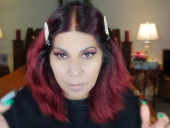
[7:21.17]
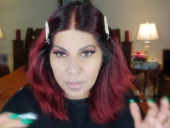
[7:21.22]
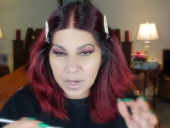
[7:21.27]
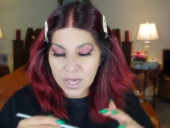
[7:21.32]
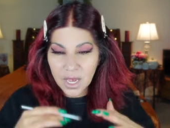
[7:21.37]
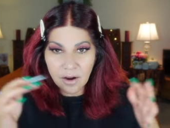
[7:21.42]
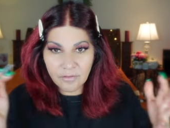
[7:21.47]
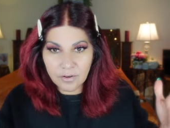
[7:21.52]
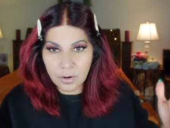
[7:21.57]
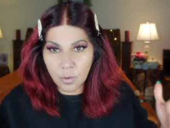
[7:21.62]

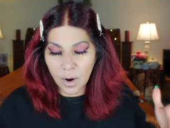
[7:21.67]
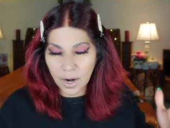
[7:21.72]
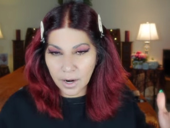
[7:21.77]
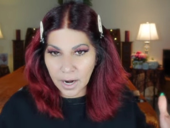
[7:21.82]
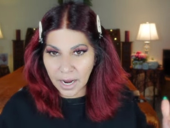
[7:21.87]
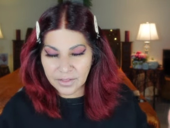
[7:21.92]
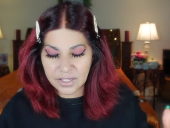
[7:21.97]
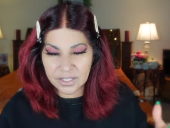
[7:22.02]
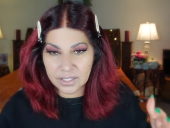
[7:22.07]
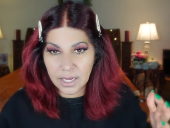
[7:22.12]
be everywhere
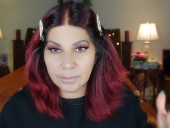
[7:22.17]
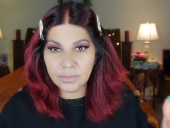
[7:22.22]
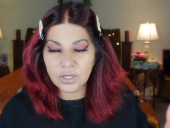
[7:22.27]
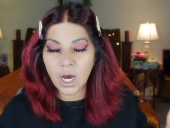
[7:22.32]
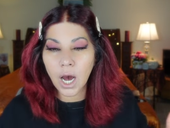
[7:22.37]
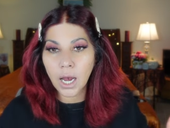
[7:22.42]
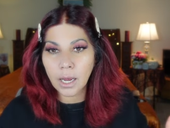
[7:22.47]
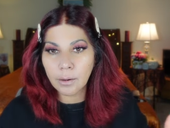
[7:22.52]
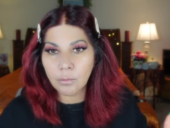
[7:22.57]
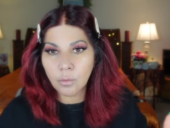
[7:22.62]
at the same
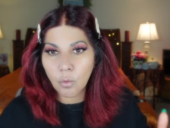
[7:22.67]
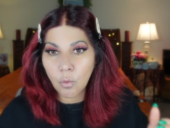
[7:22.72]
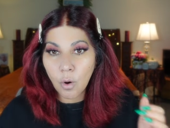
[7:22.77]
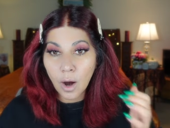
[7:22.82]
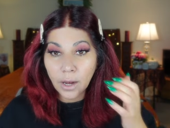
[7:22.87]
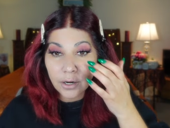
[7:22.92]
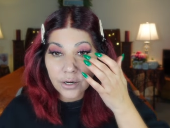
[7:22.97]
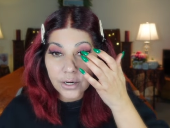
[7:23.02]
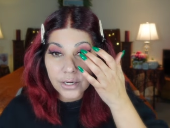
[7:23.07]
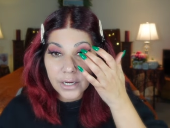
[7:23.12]
time
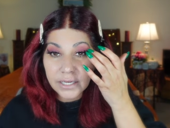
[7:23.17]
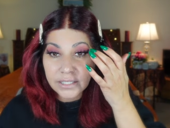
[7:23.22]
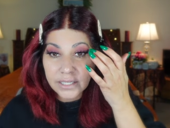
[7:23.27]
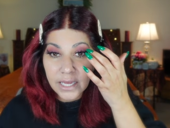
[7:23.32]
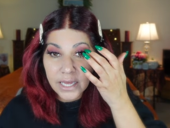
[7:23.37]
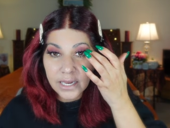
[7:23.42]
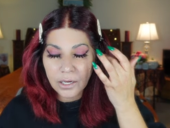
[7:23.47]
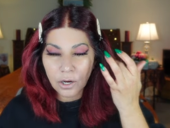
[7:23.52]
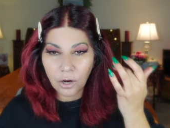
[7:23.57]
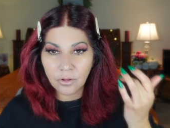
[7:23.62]
why are you guys
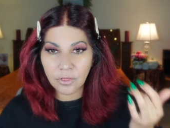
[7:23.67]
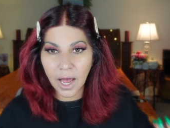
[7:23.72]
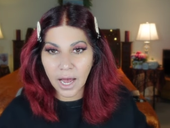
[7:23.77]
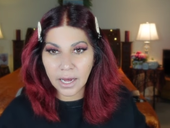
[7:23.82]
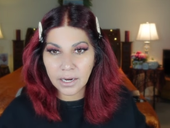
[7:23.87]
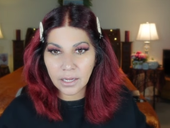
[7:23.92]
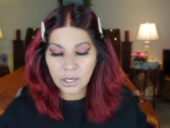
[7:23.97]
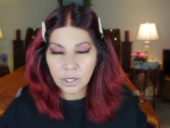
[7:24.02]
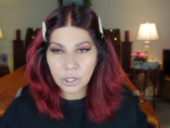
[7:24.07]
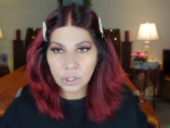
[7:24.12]
hating on
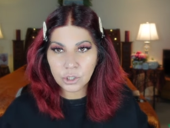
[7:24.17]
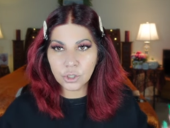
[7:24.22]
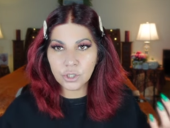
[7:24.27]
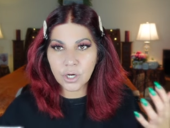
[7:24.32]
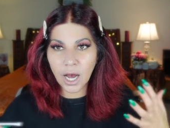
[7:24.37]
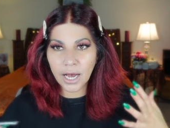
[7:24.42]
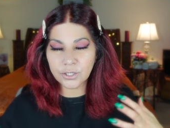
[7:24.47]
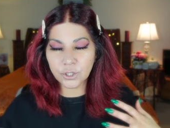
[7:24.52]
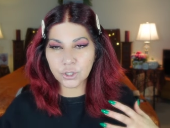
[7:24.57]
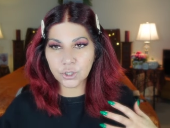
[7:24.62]
that you
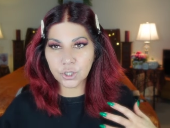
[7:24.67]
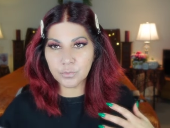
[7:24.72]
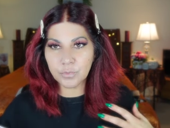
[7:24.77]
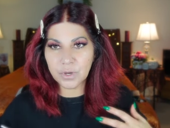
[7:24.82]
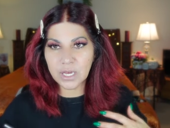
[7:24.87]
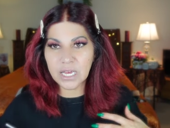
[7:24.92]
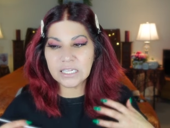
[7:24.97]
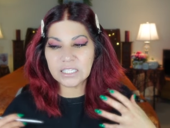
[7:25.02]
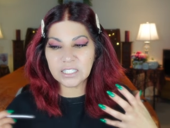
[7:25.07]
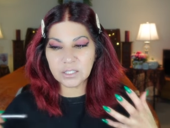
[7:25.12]
guys should
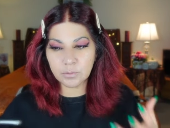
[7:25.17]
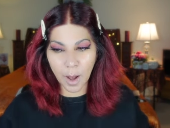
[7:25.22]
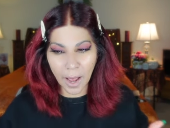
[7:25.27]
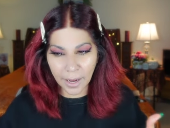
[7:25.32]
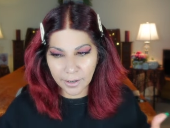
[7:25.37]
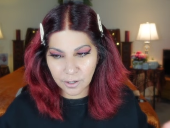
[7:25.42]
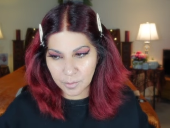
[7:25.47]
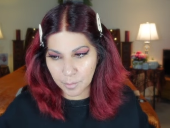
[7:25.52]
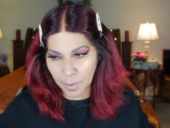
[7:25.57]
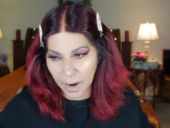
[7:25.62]
be
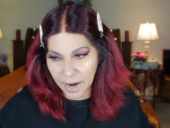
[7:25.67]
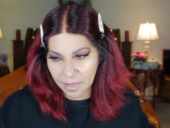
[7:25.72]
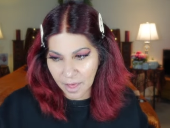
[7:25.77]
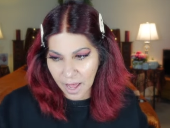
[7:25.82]
inspired by